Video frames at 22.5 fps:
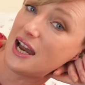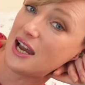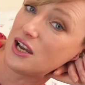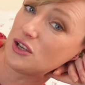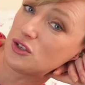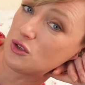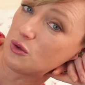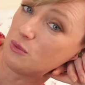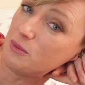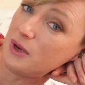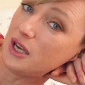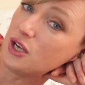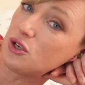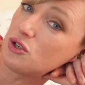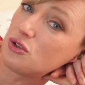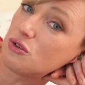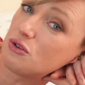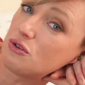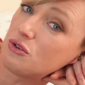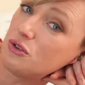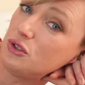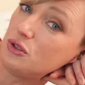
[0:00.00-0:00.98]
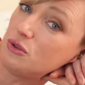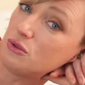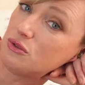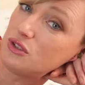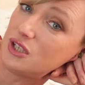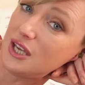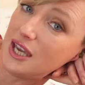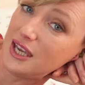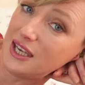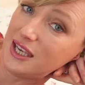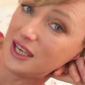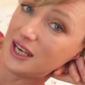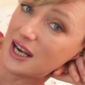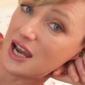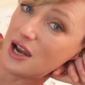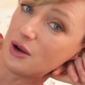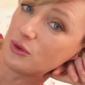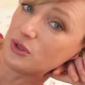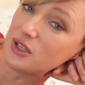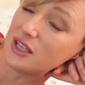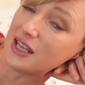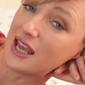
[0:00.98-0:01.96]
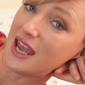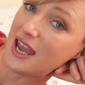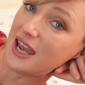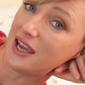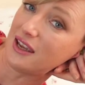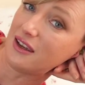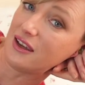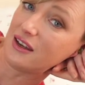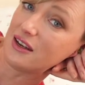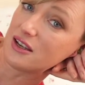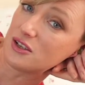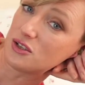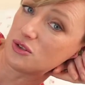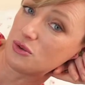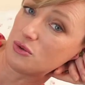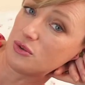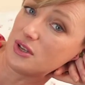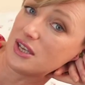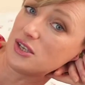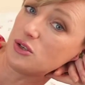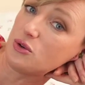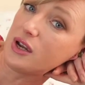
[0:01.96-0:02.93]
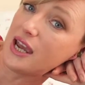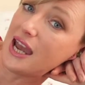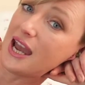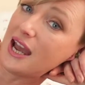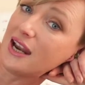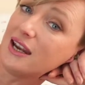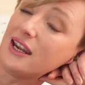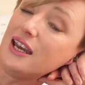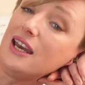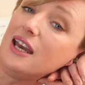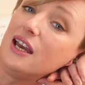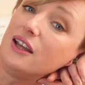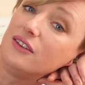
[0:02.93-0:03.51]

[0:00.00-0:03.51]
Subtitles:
So make sure you take it out and hang it as soon as you can.